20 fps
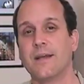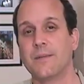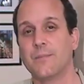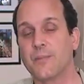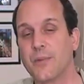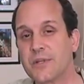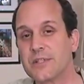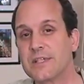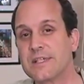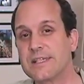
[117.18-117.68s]

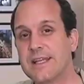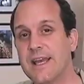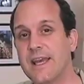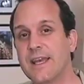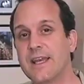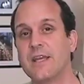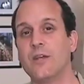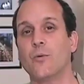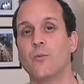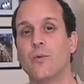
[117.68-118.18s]
But
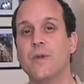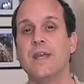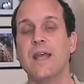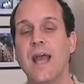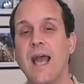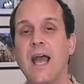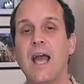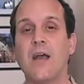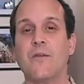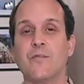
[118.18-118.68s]
today, we
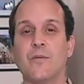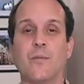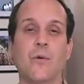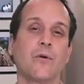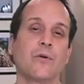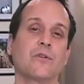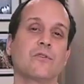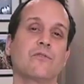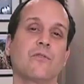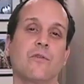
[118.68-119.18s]
have
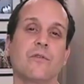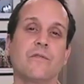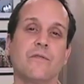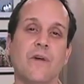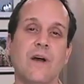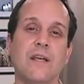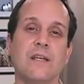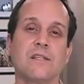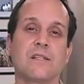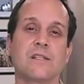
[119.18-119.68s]
remote control
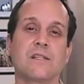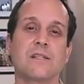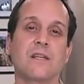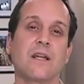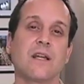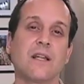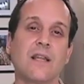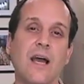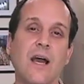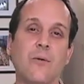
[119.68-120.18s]
devices
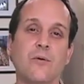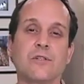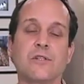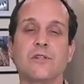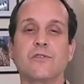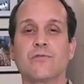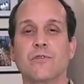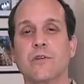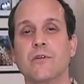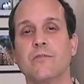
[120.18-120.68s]
that allow us to
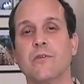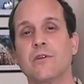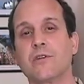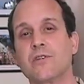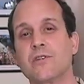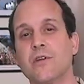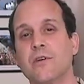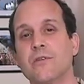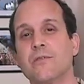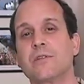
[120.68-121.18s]
trigger our
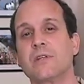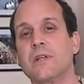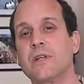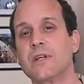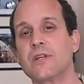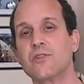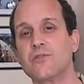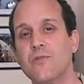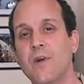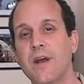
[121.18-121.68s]
shutters
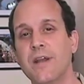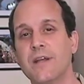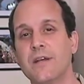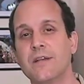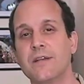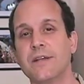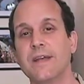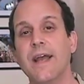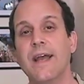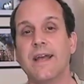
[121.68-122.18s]

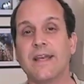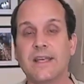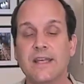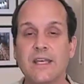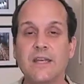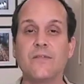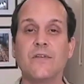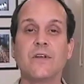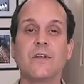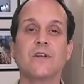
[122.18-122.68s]
electronically,
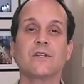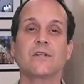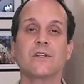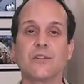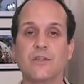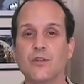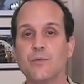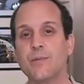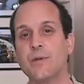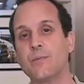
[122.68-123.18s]
giving us a
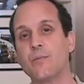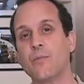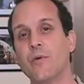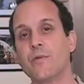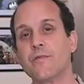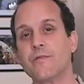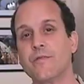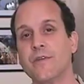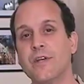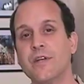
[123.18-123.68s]
little bit
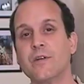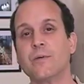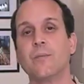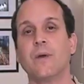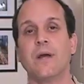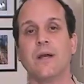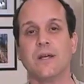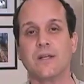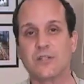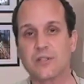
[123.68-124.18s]
freedom
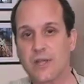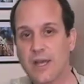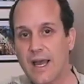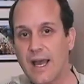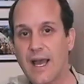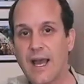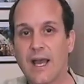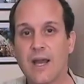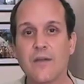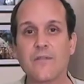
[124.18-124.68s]
to
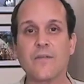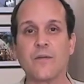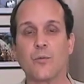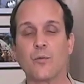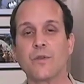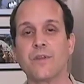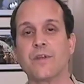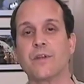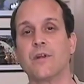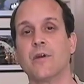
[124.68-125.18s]
have
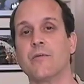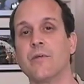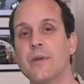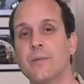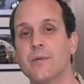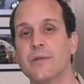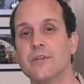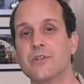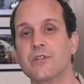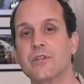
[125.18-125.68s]
within our
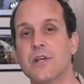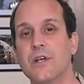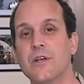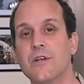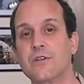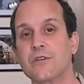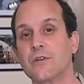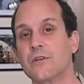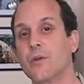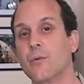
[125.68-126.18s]
image,
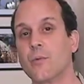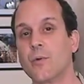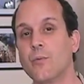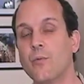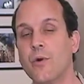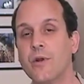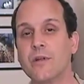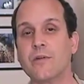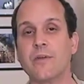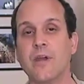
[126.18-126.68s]
so that when we
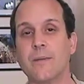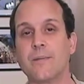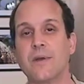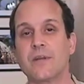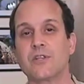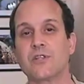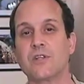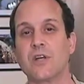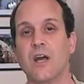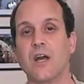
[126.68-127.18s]
want to grab
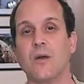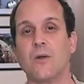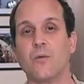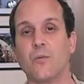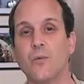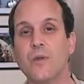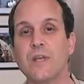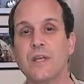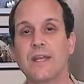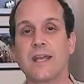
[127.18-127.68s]
that shot,
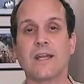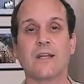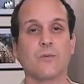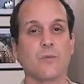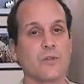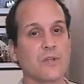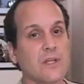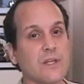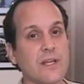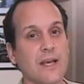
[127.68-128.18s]
we can get it
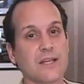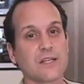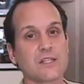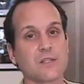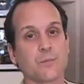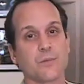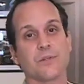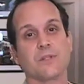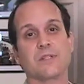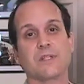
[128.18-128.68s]
within that
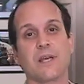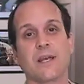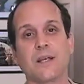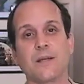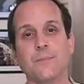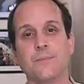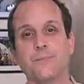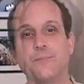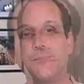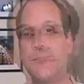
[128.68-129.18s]
split
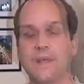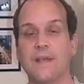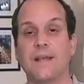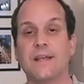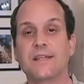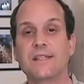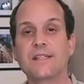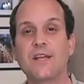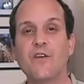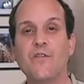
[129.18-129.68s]
second.
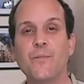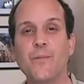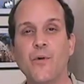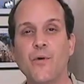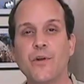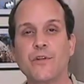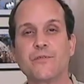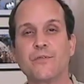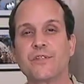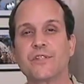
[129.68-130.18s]

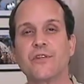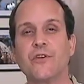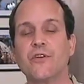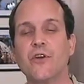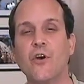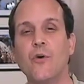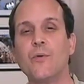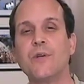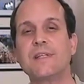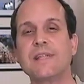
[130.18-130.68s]
Self-portraits don't
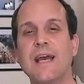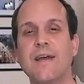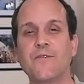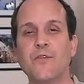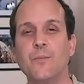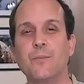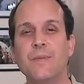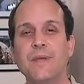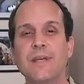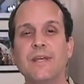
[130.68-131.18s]
always have
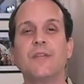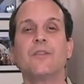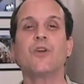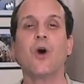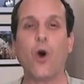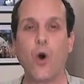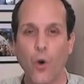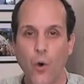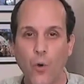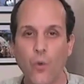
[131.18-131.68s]
to be the
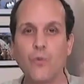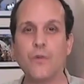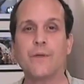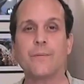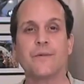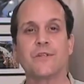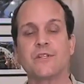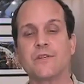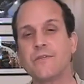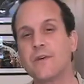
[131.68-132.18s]
whole
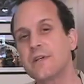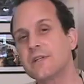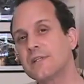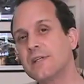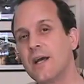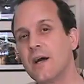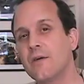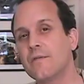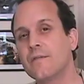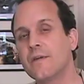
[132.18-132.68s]
image of
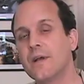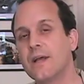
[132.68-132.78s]
ourselves.